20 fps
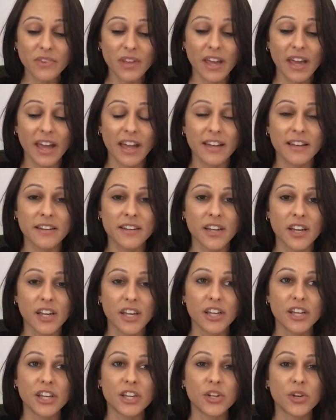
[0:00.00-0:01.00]
And
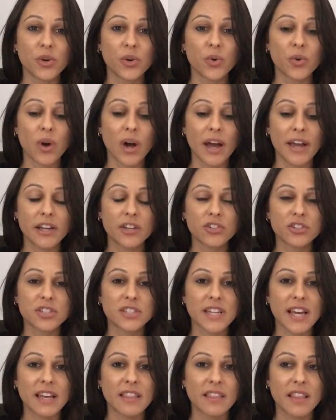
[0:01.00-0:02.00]
you know, I
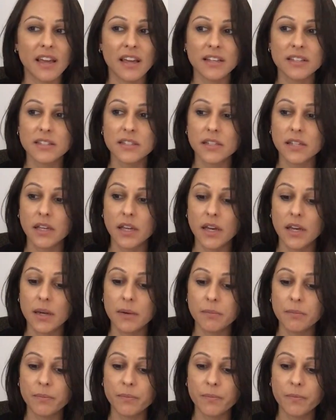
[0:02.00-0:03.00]
understand that
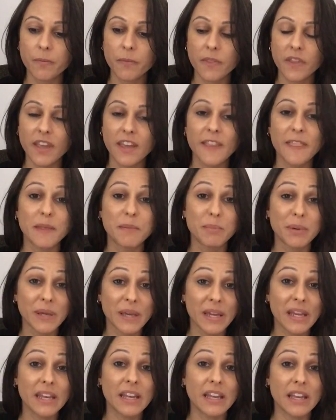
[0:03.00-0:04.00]
um, in the
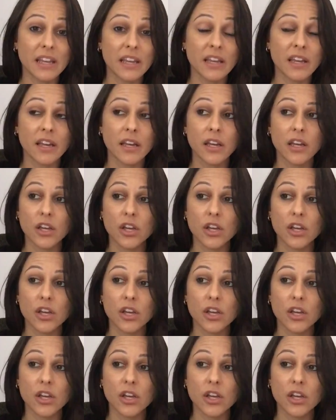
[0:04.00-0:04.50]
beginning,